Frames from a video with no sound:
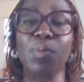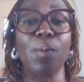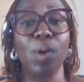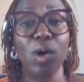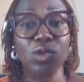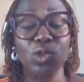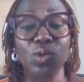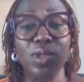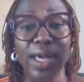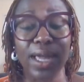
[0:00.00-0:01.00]
the
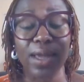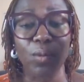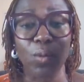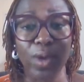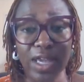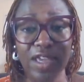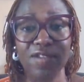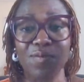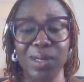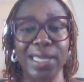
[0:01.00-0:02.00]
proposal that
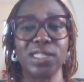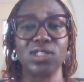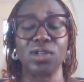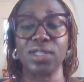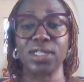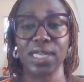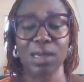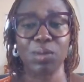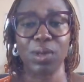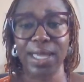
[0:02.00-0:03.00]
we've placed on the
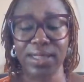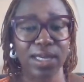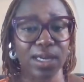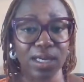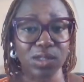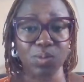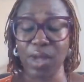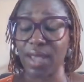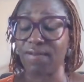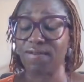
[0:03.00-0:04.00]
table, I think, is
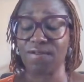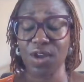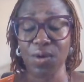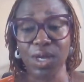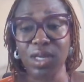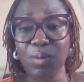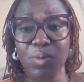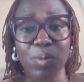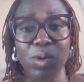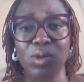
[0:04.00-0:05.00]
a very
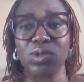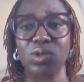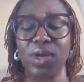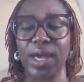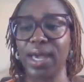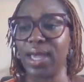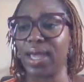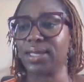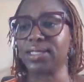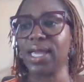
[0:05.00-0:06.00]
good proposal.
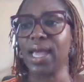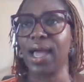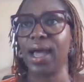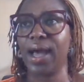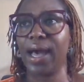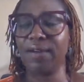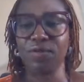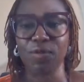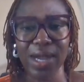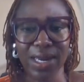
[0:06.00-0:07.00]
And
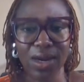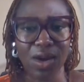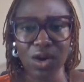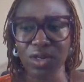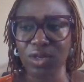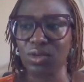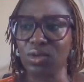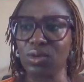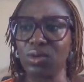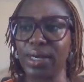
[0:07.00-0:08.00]
I've read an
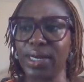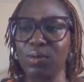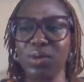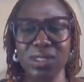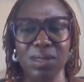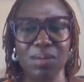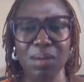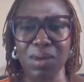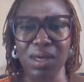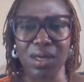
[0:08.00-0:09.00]
article, I want to say
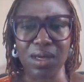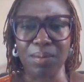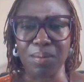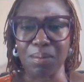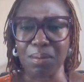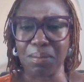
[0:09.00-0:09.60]
maybe a